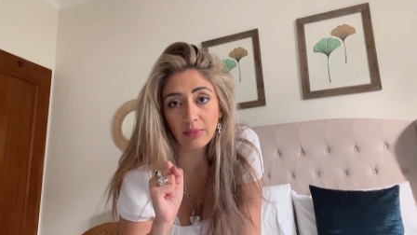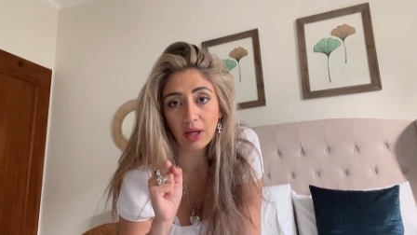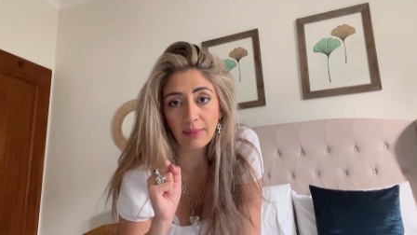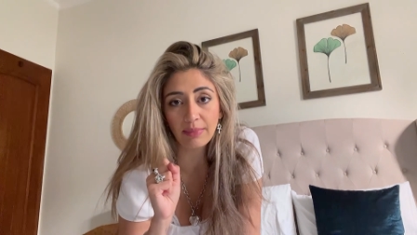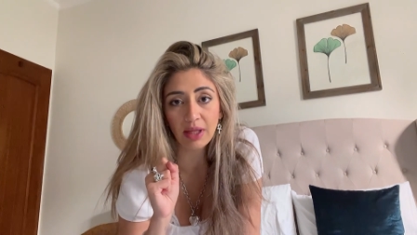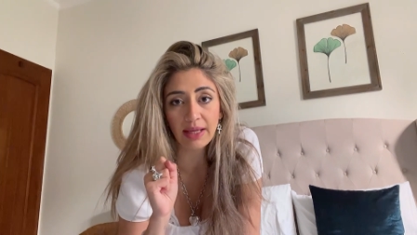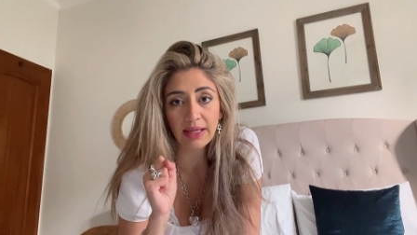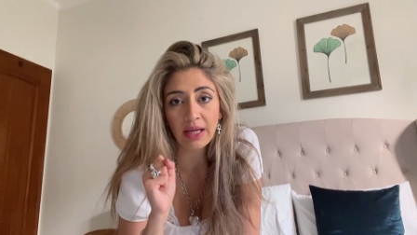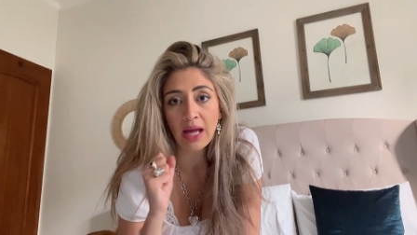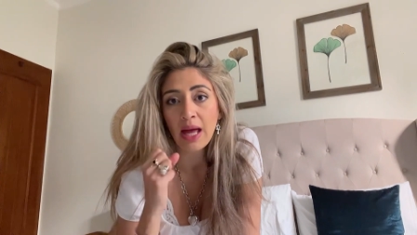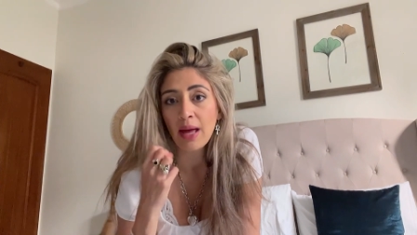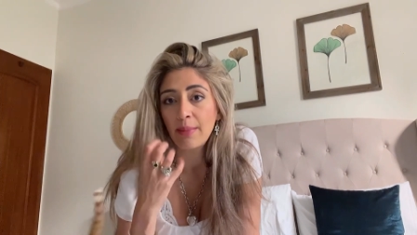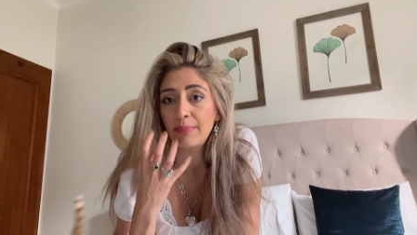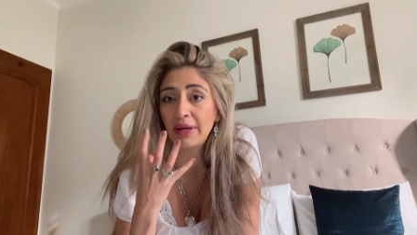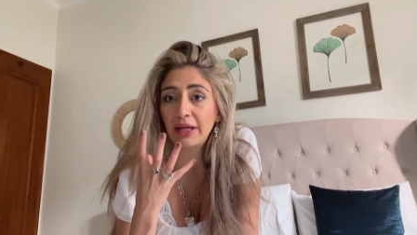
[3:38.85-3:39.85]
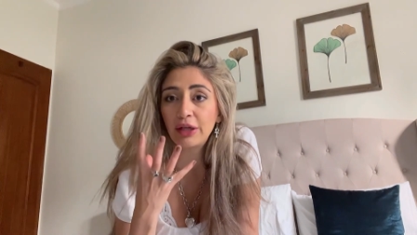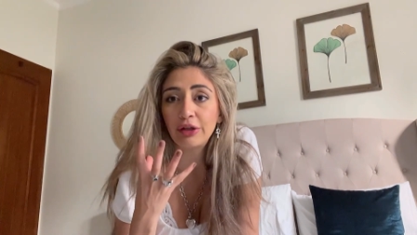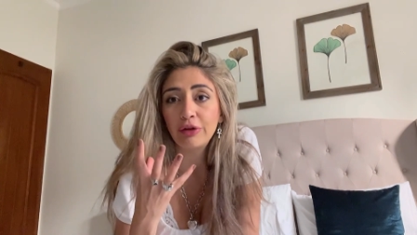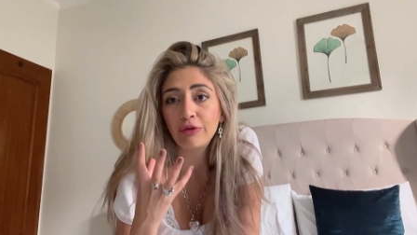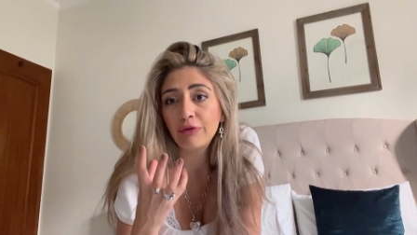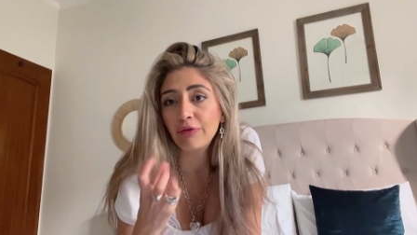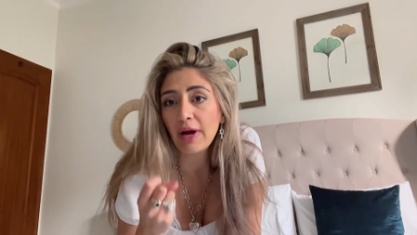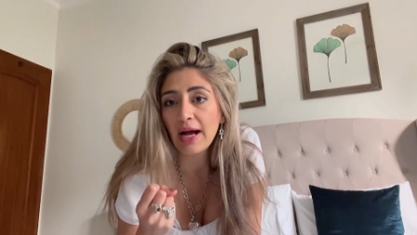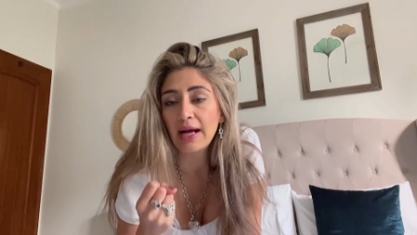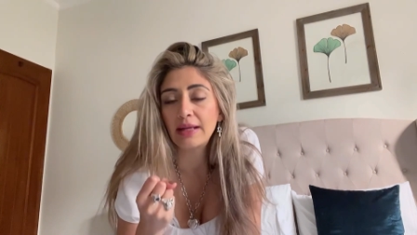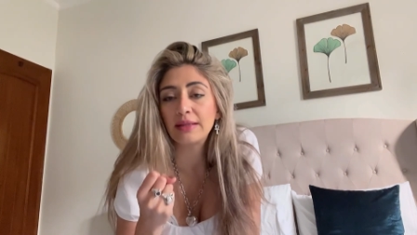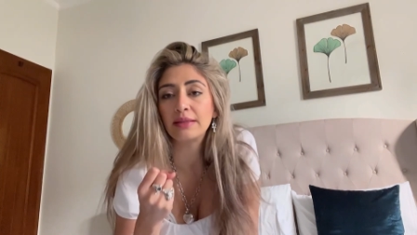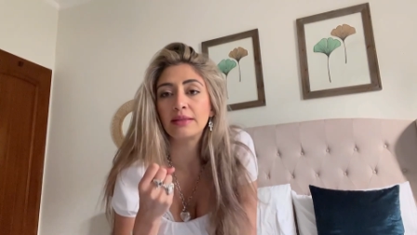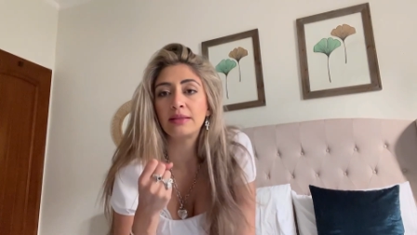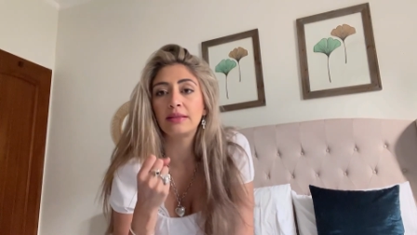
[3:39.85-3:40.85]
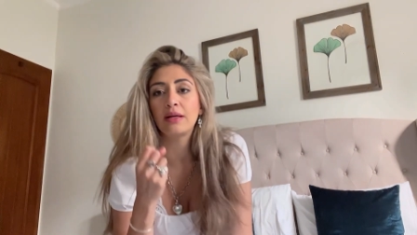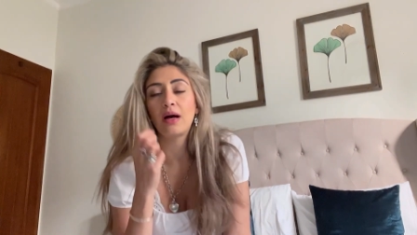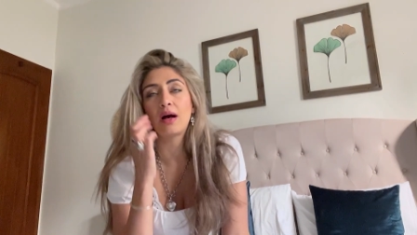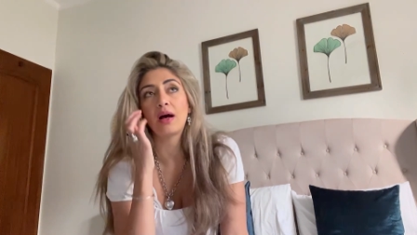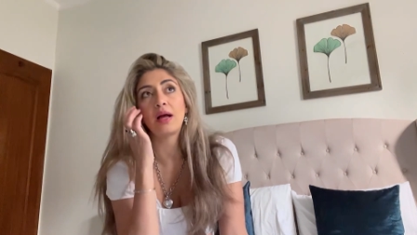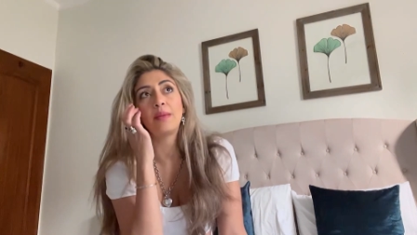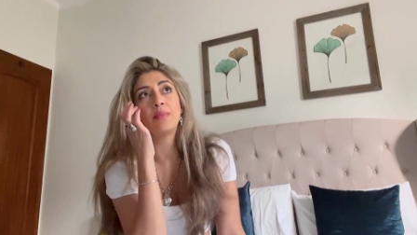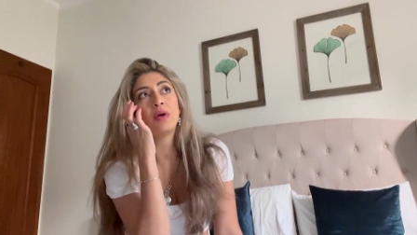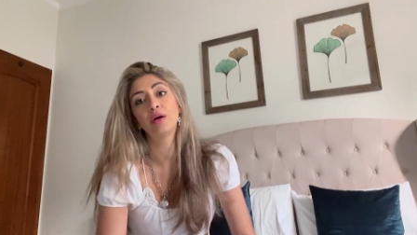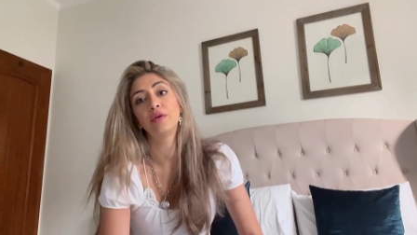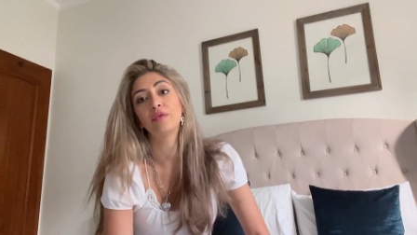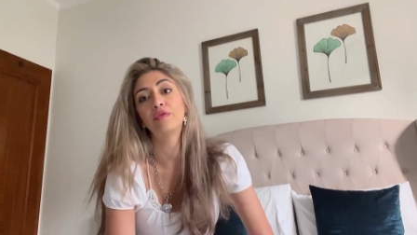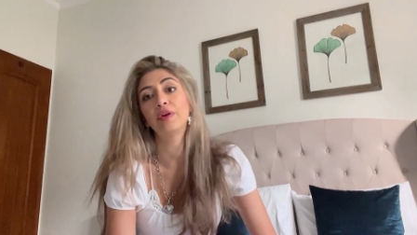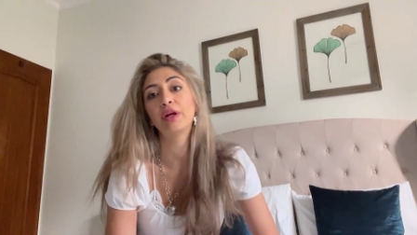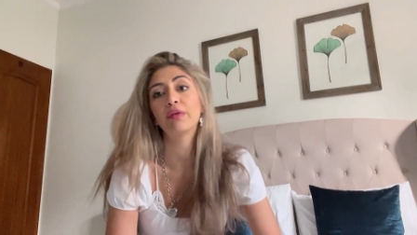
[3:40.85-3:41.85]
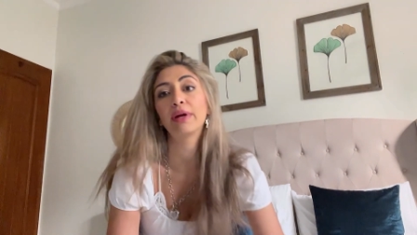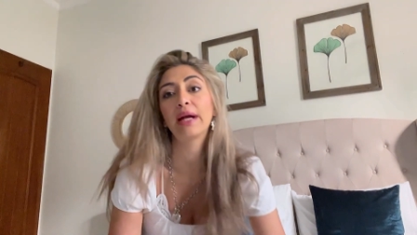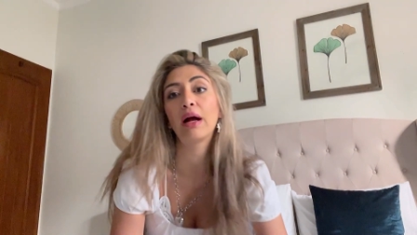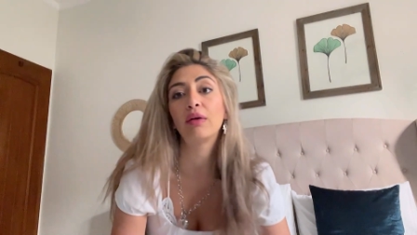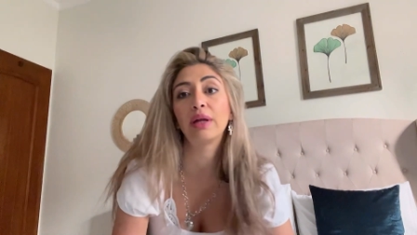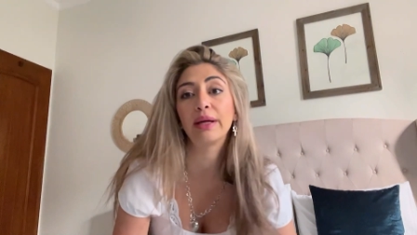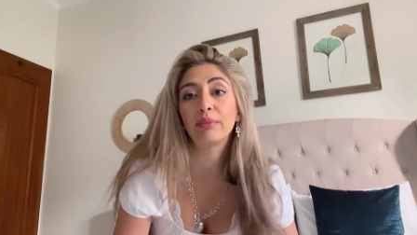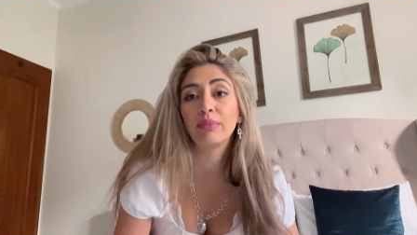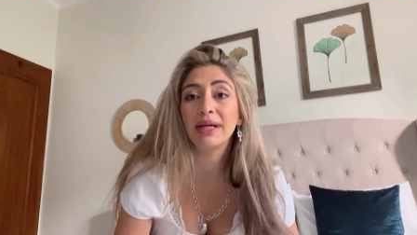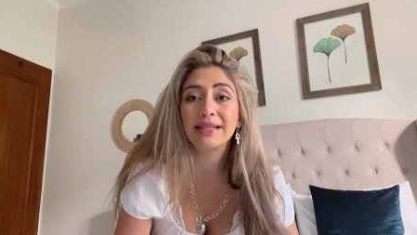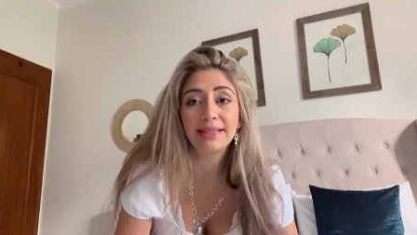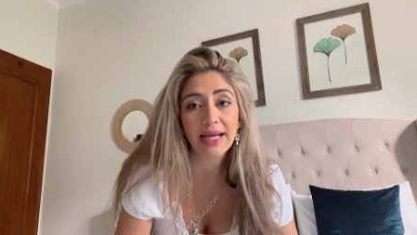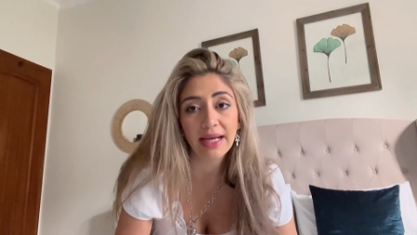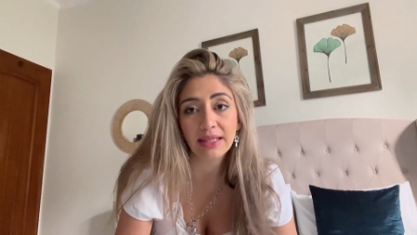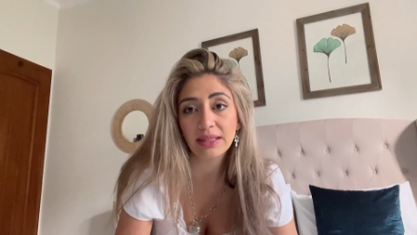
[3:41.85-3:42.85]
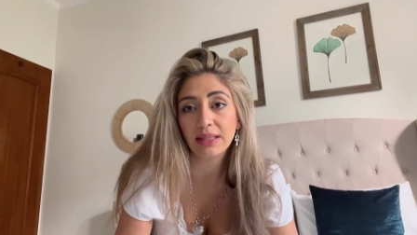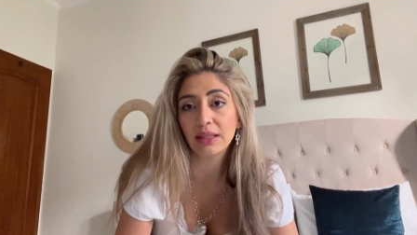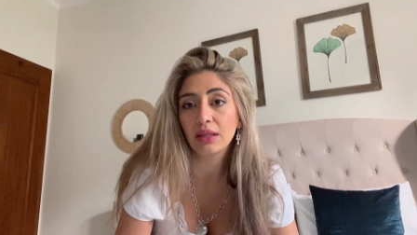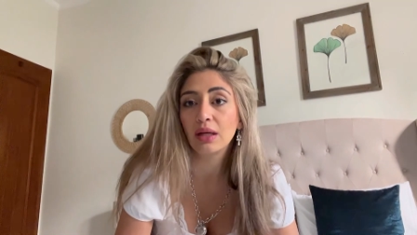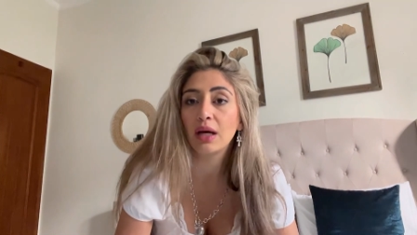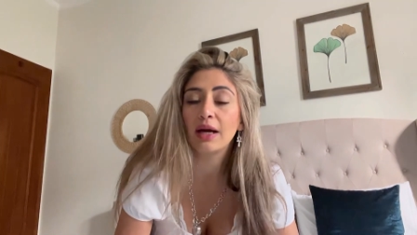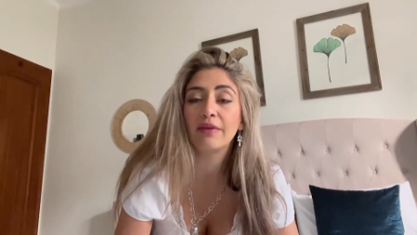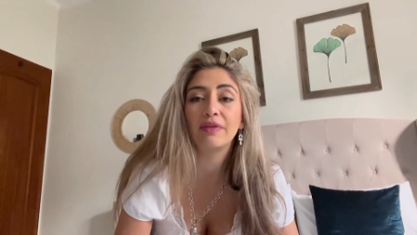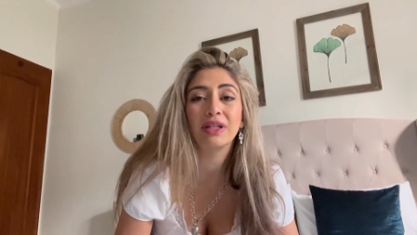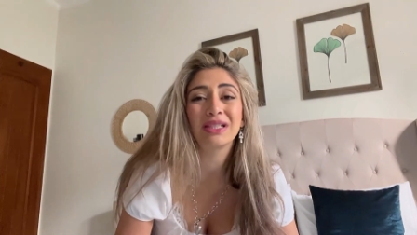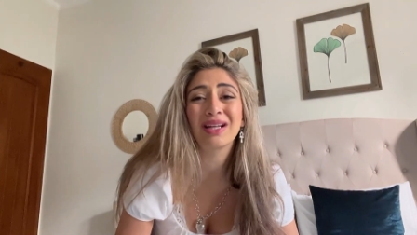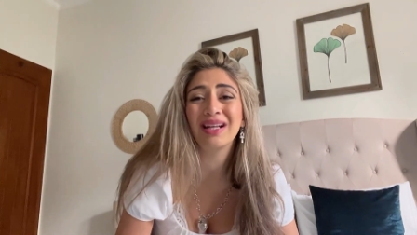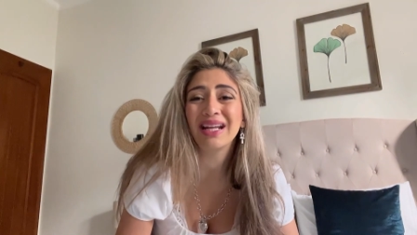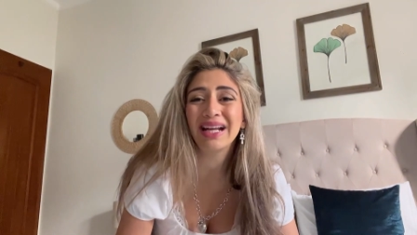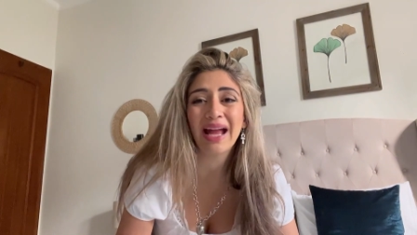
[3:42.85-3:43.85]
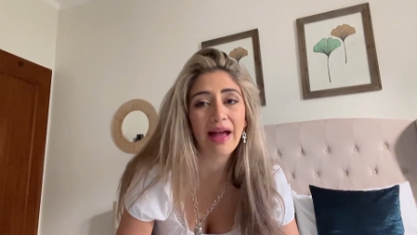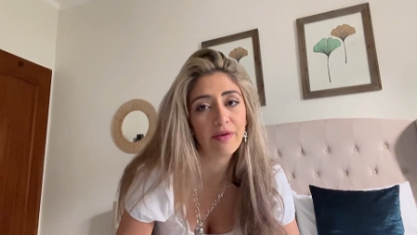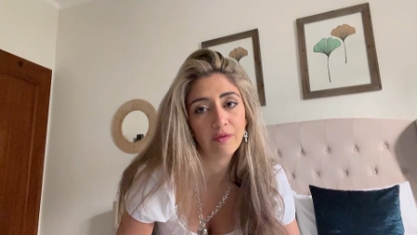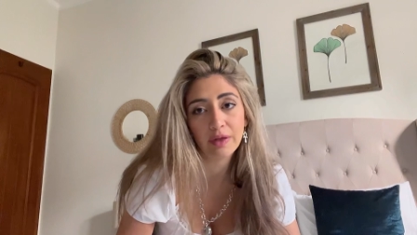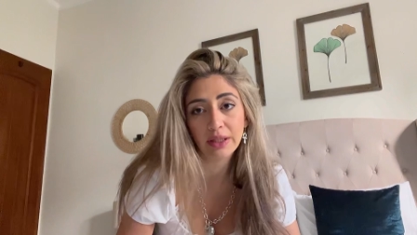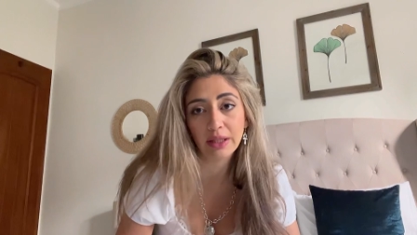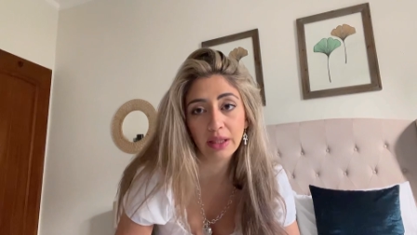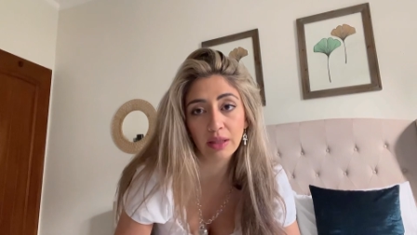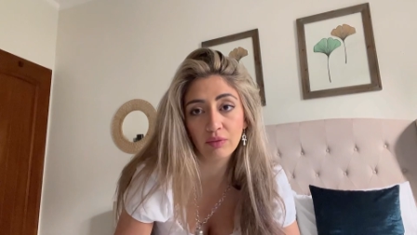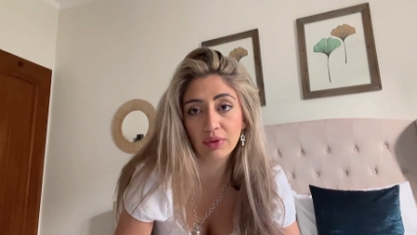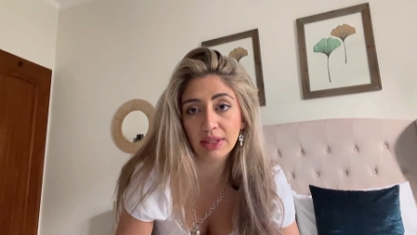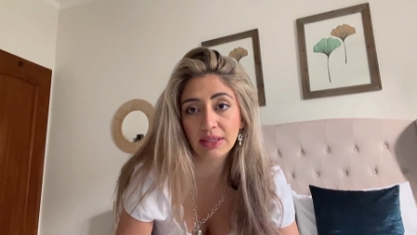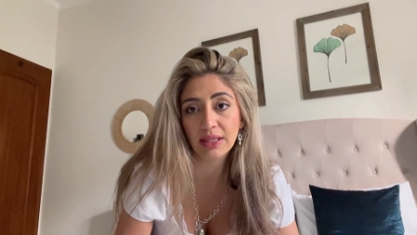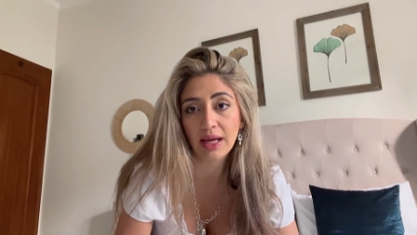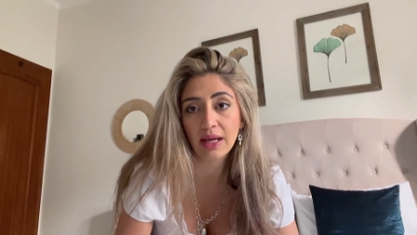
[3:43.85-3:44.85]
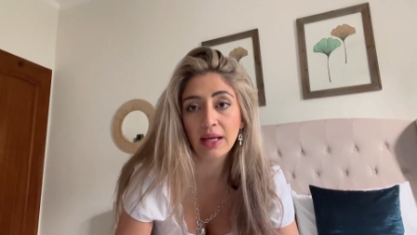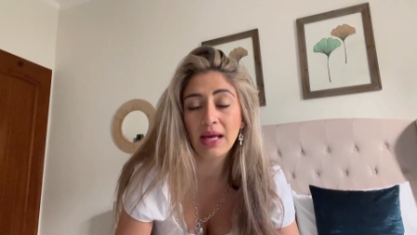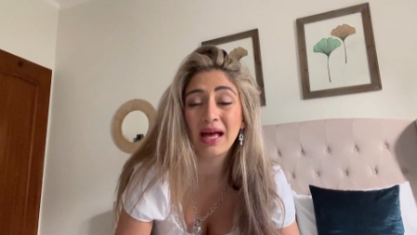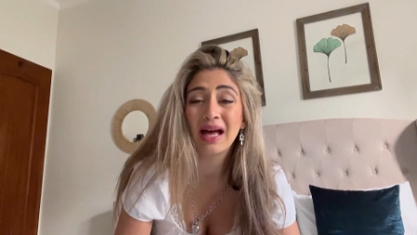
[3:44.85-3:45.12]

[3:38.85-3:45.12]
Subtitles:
I'm like making new friends, I'm figuring out like my dating life. It's kind of like everything reset.